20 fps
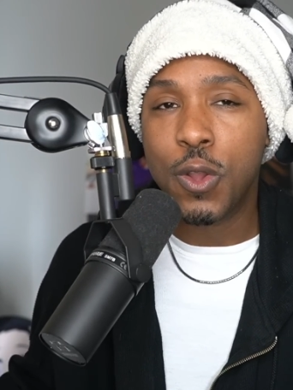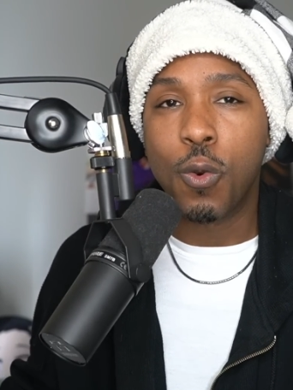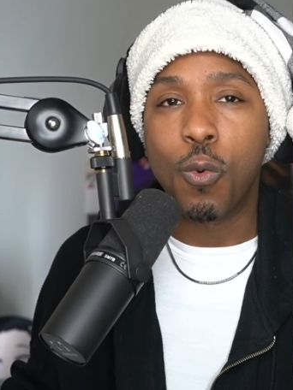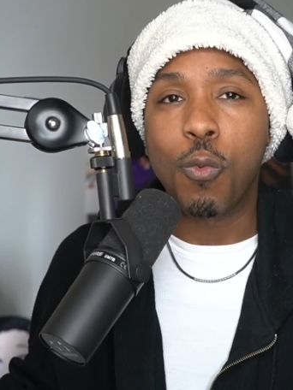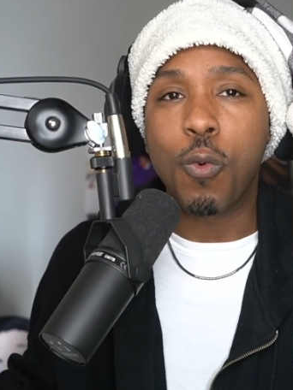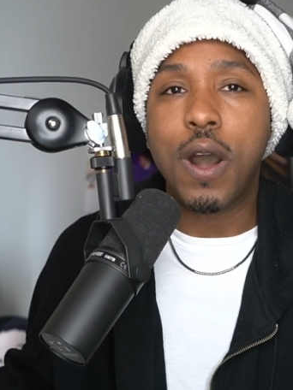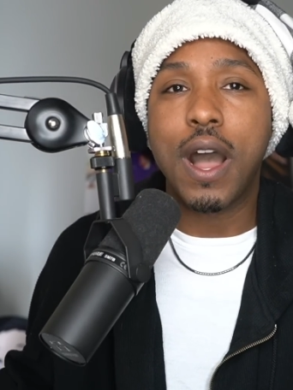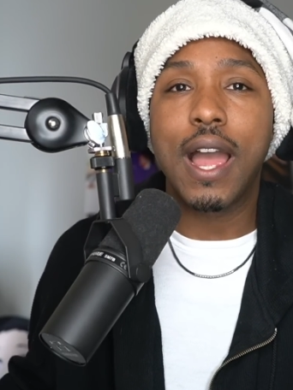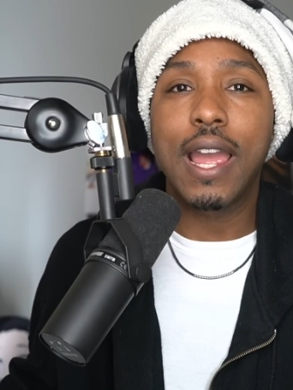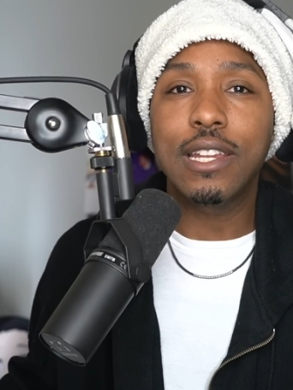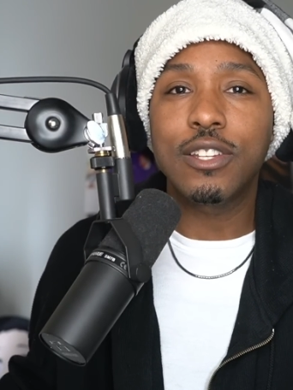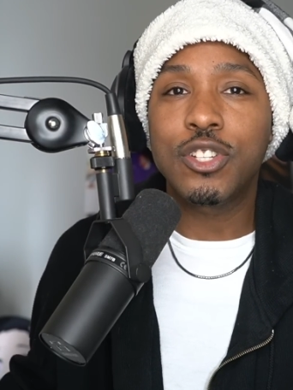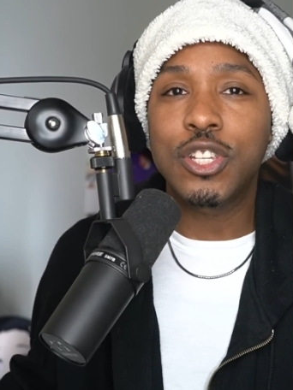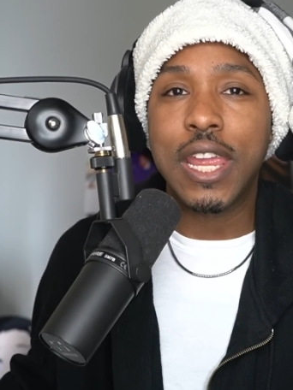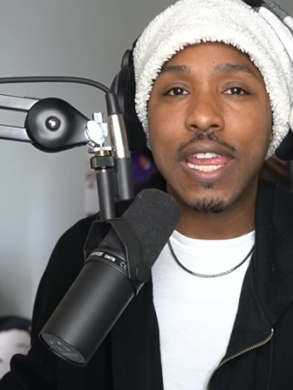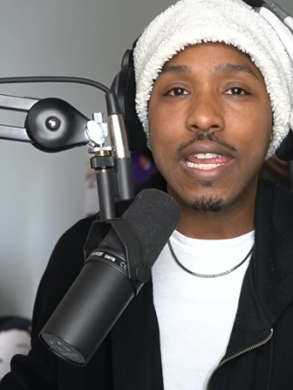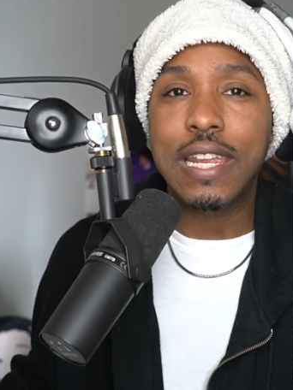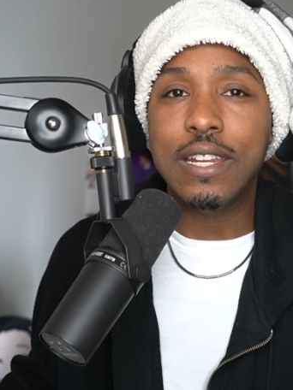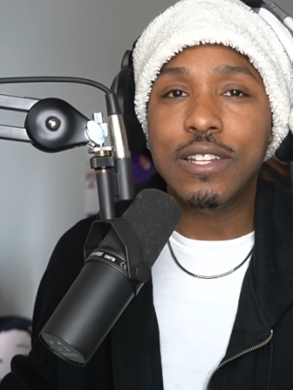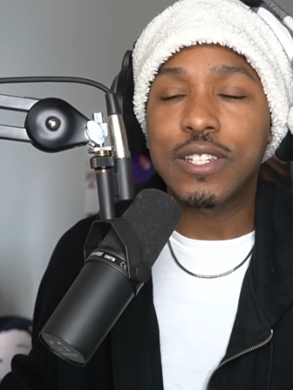why
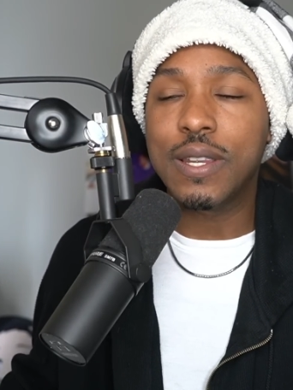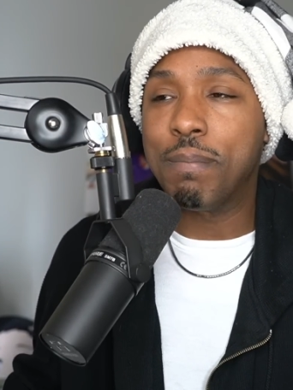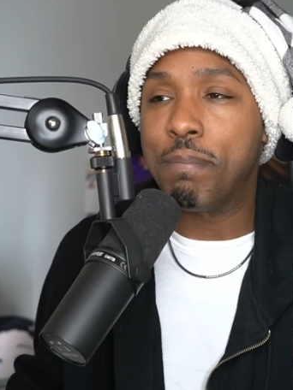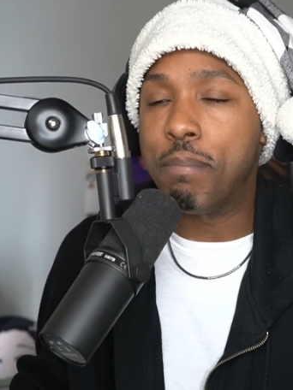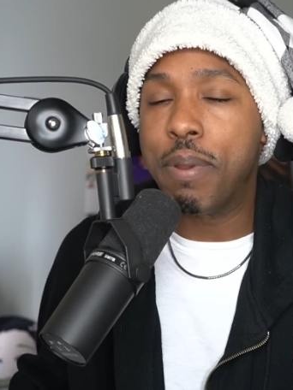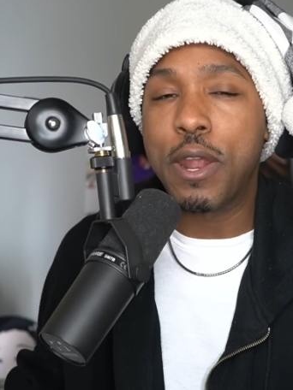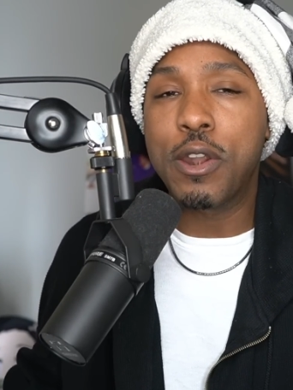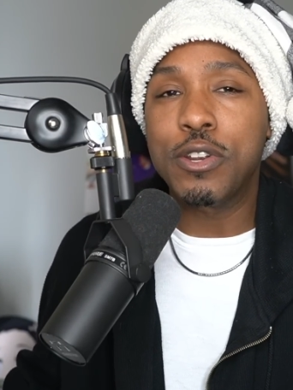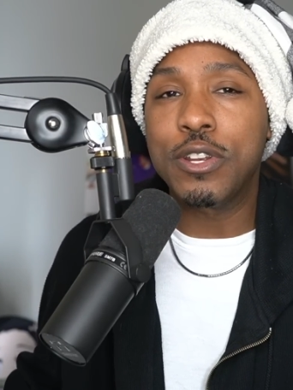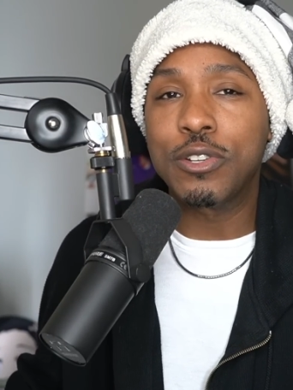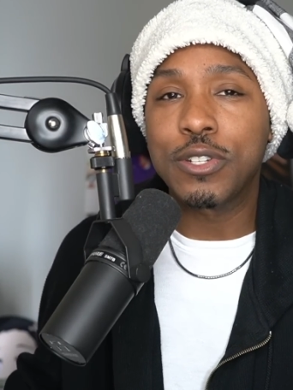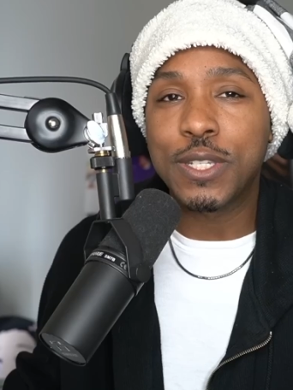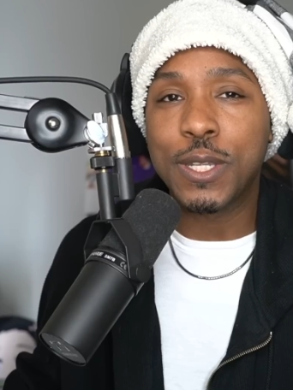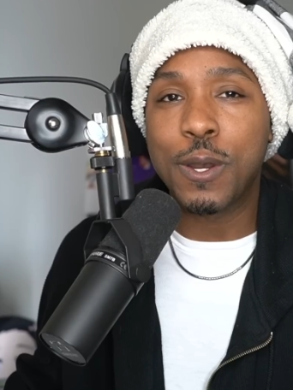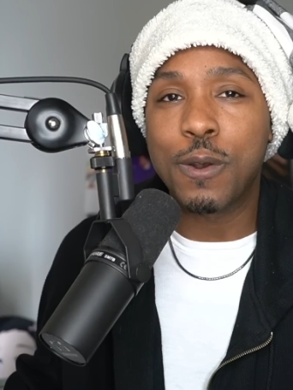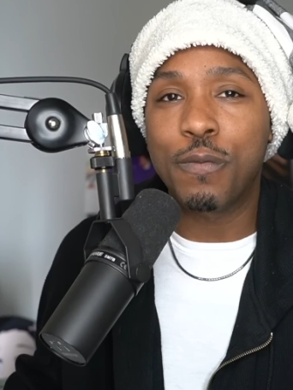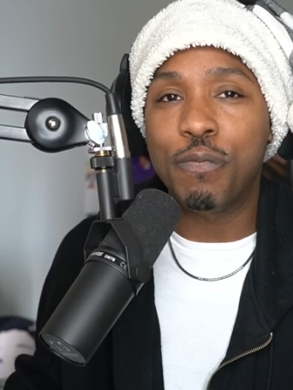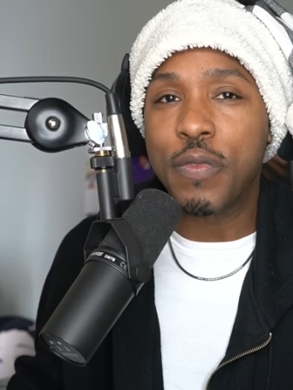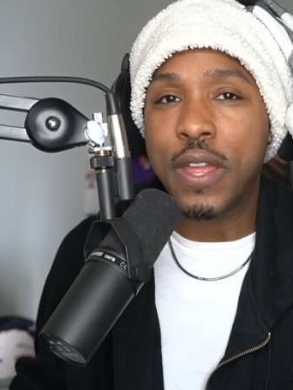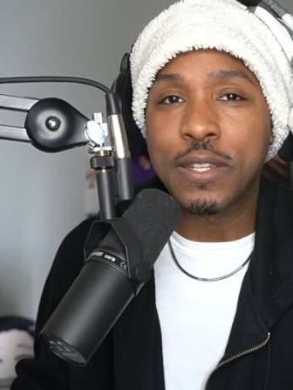change and better
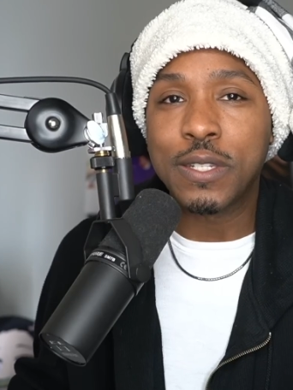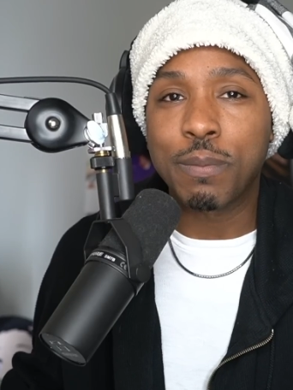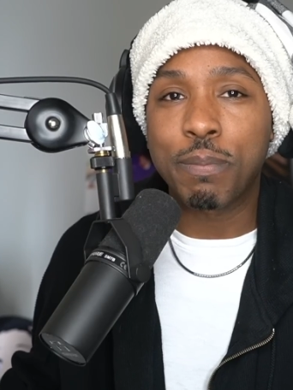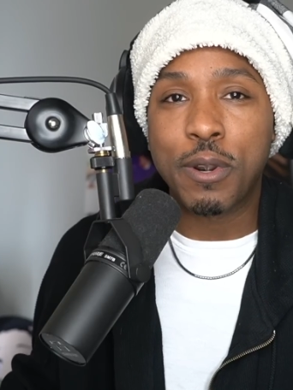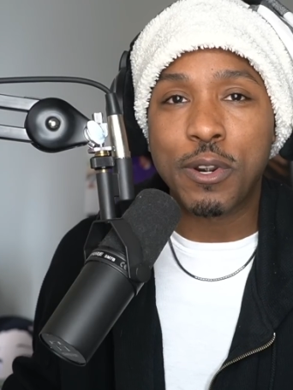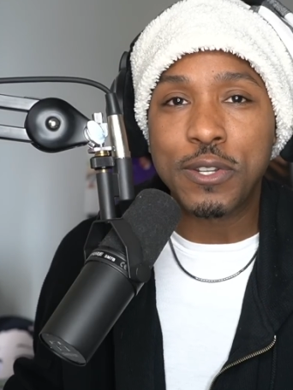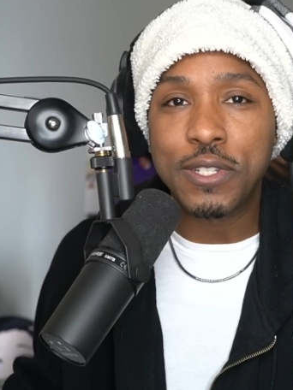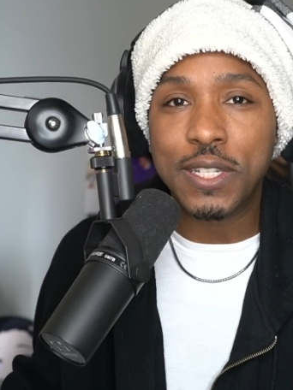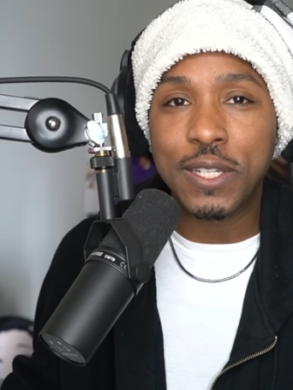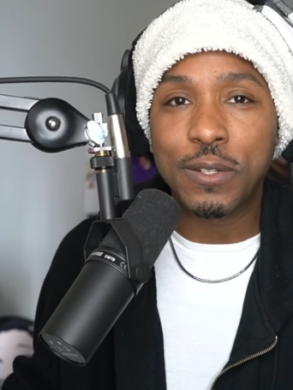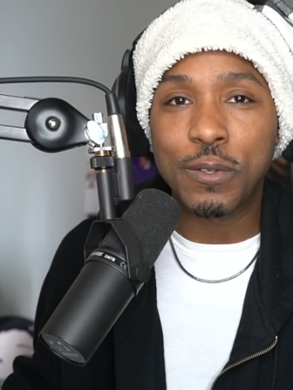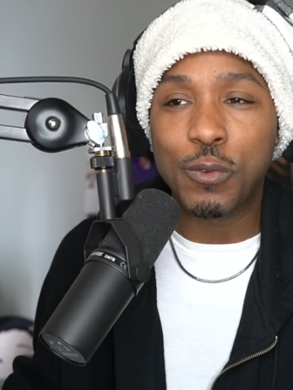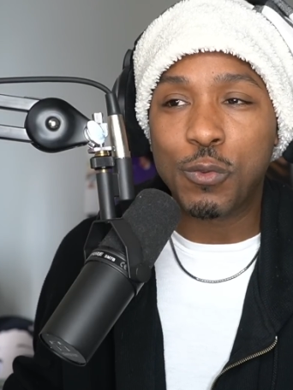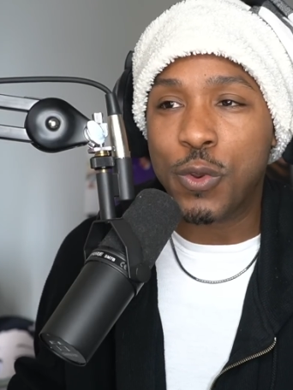yourself as a person